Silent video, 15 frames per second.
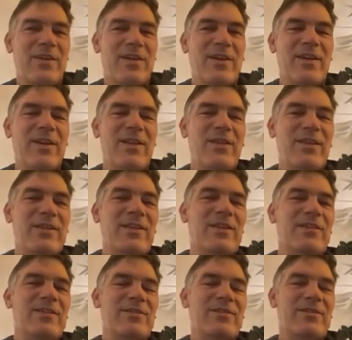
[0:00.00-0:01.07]
And I think
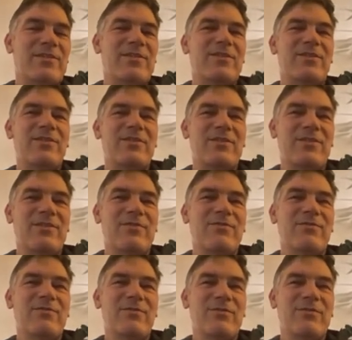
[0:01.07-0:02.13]
that's
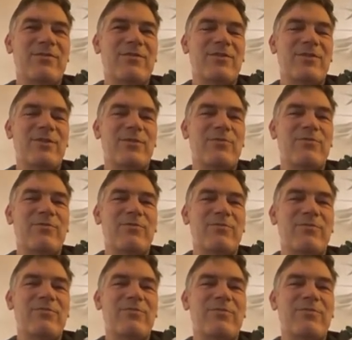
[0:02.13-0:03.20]
you know
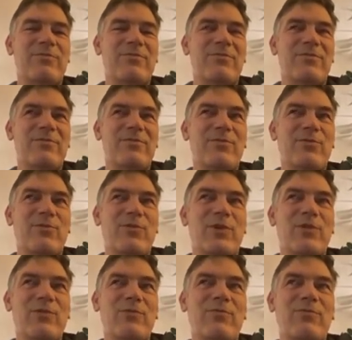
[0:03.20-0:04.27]

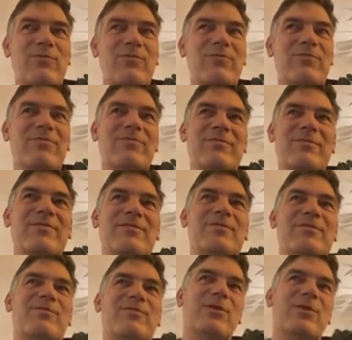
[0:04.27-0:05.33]
what
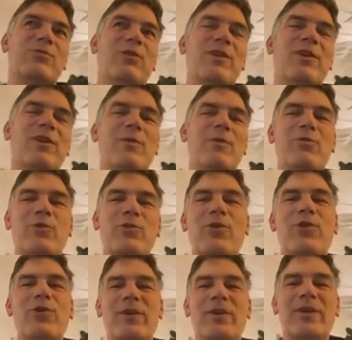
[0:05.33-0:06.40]
what will keep you
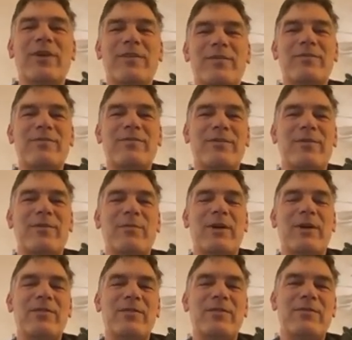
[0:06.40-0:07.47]
going in
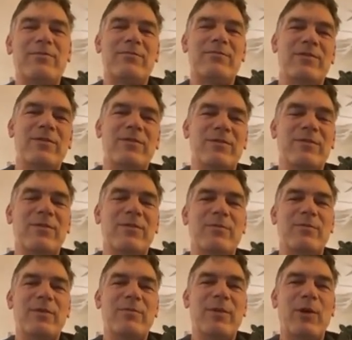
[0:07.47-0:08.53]
my you know,
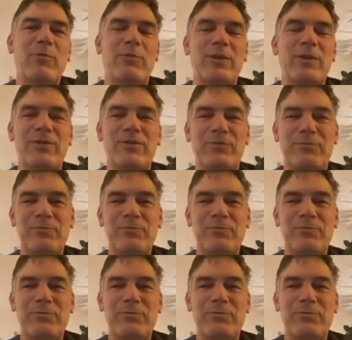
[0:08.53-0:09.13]
in my opinion.